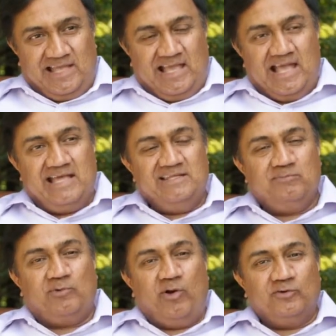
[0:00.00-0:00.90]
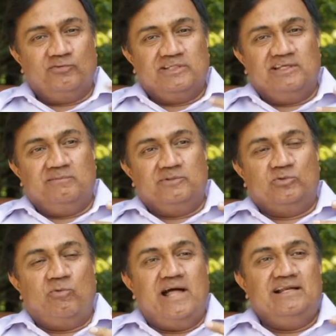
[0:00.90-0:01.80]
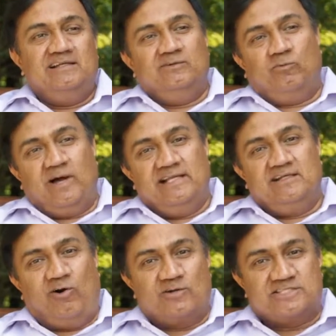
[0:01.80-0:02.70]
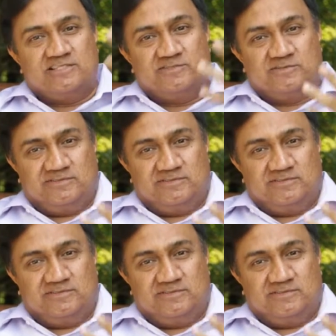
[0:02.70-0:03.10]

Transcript: and he brought with him 12 wild horses.